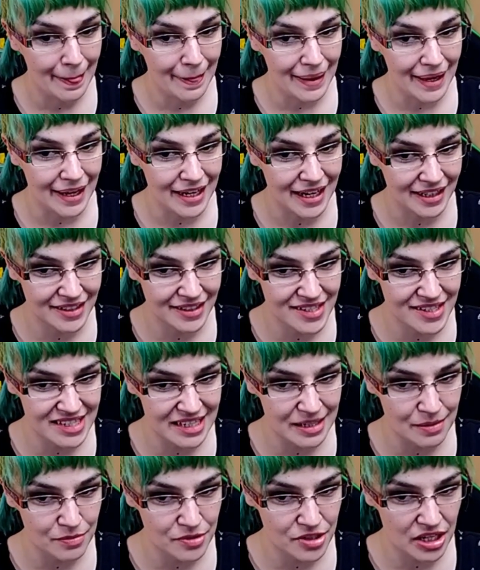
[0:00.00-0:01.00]
And at the
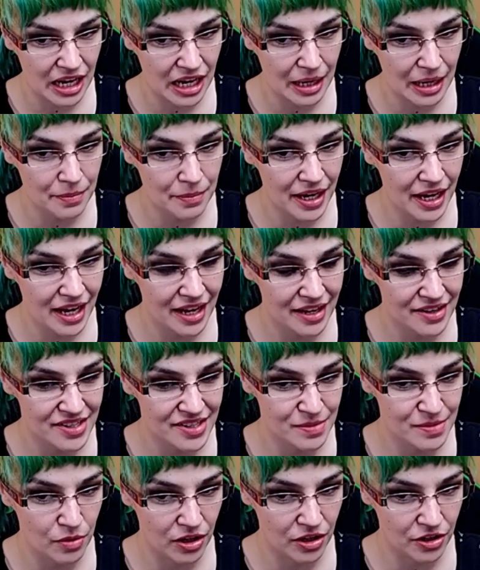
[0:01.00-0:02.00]
same time, I had a
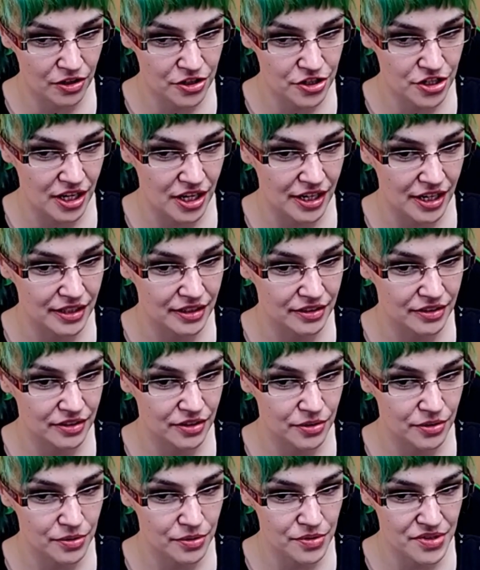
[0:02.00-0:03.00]
small child
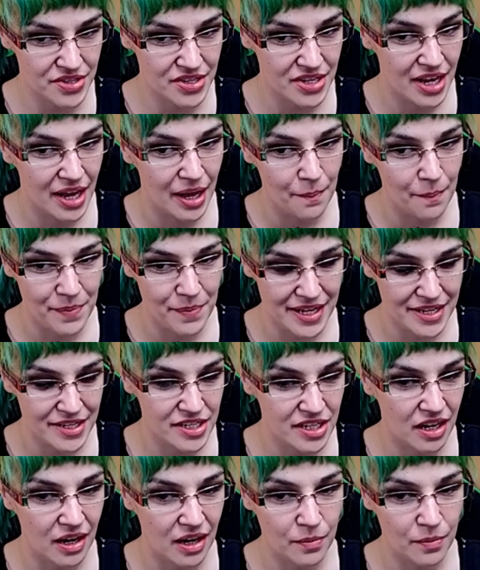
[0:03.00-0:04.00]
whose
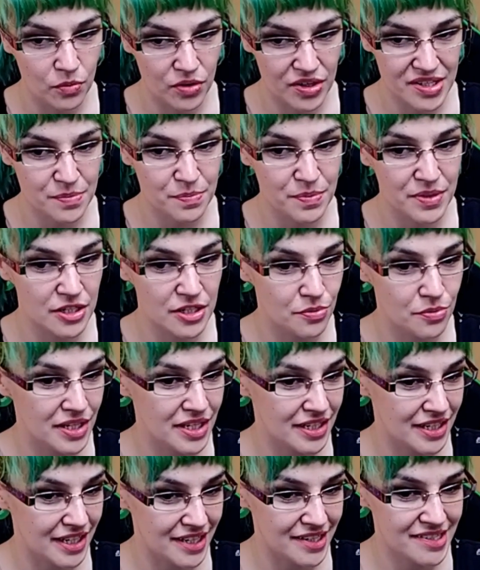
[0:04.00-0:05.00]
bedtime was between
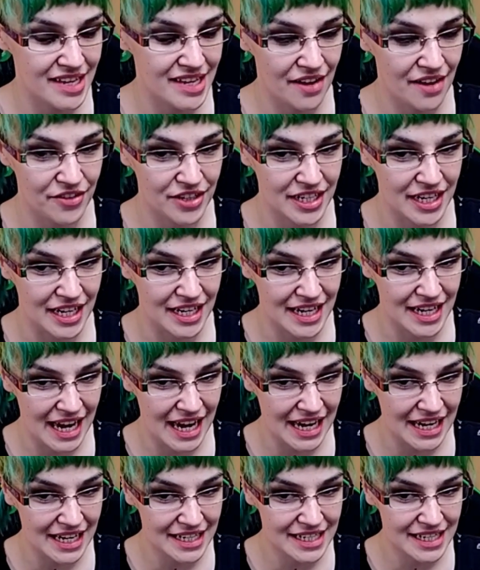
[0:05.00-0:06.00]
like 7 and
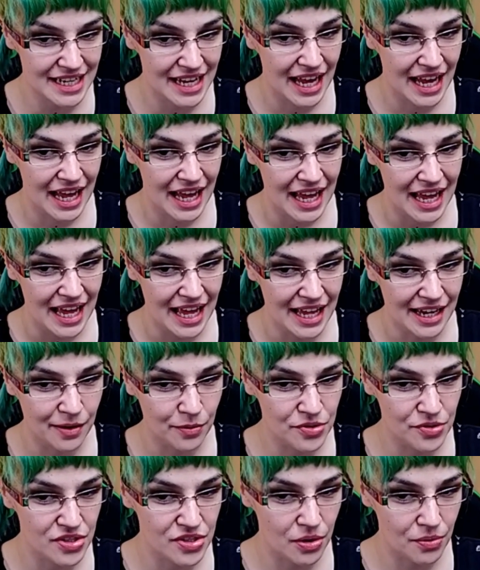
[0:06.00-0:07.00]
8, and it
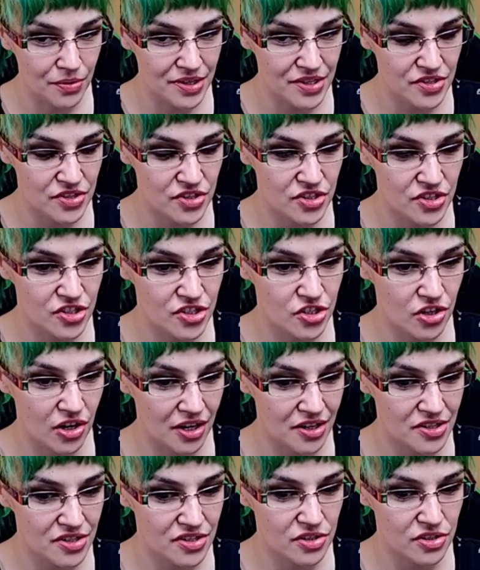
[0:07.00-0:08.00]
was always
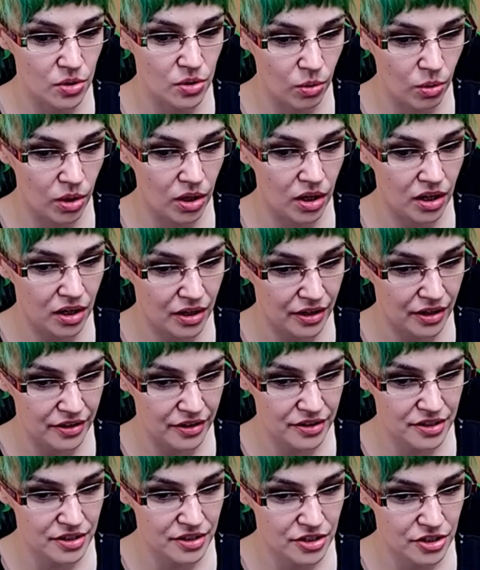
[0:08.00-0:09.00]
just so
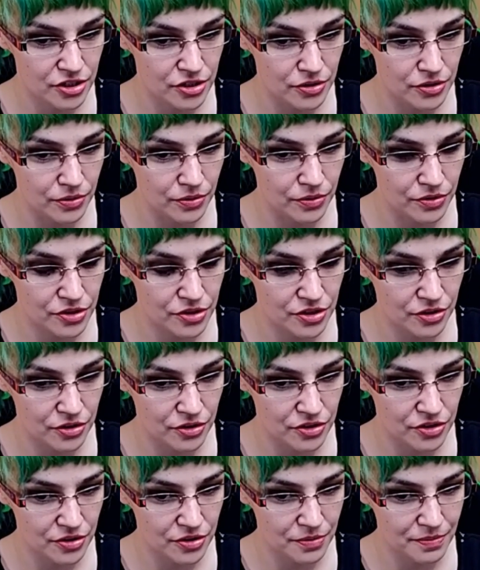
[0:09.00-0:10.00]
hard to
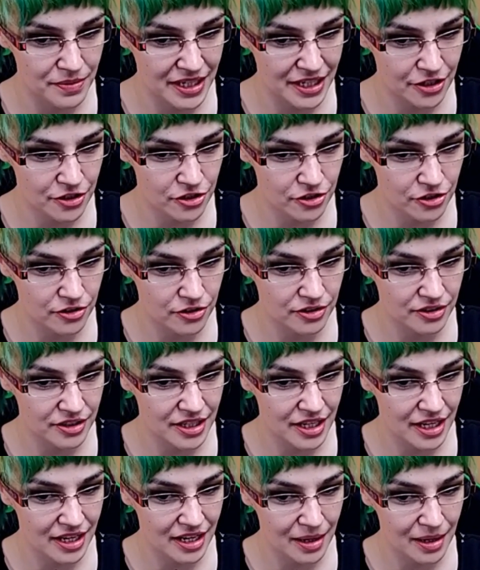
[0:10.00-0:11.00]
make sure
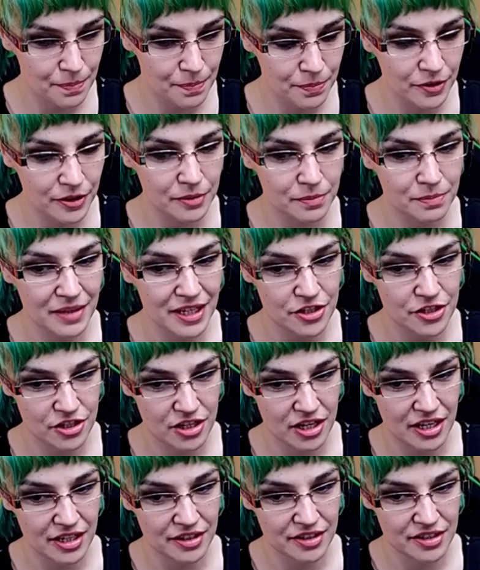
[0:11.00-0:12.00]
that I put my
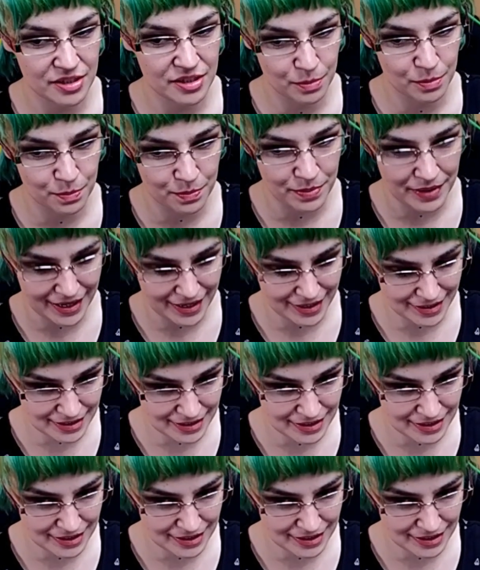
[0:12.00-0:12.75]
child to bed